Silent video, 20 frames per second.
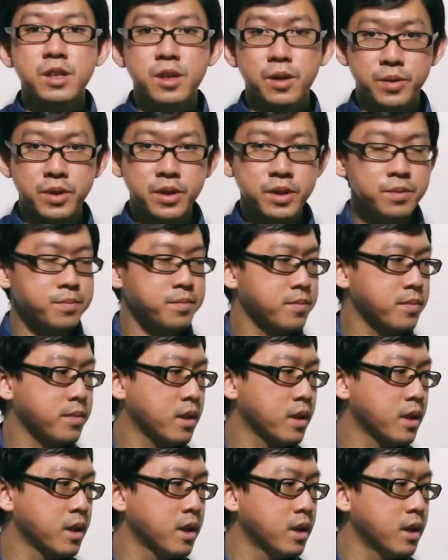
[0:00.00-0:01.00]
Okay,
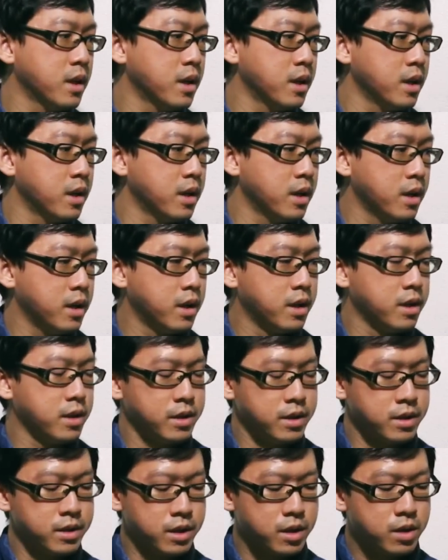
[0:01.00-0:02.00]

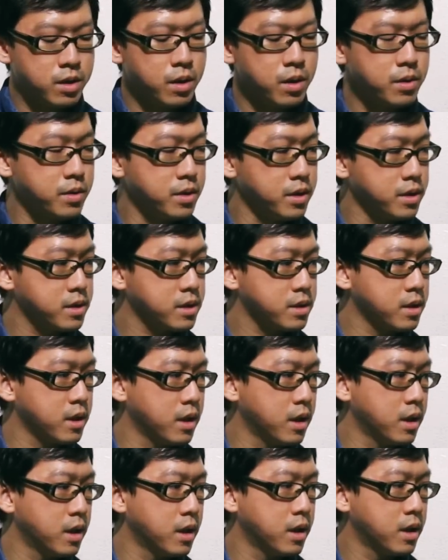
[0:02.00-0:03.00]
and in the chorus,
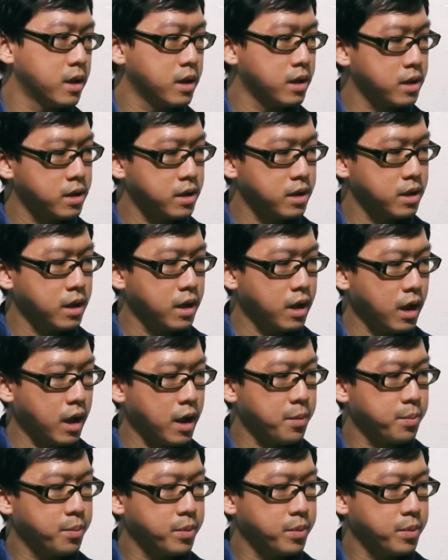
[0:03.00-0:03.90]
I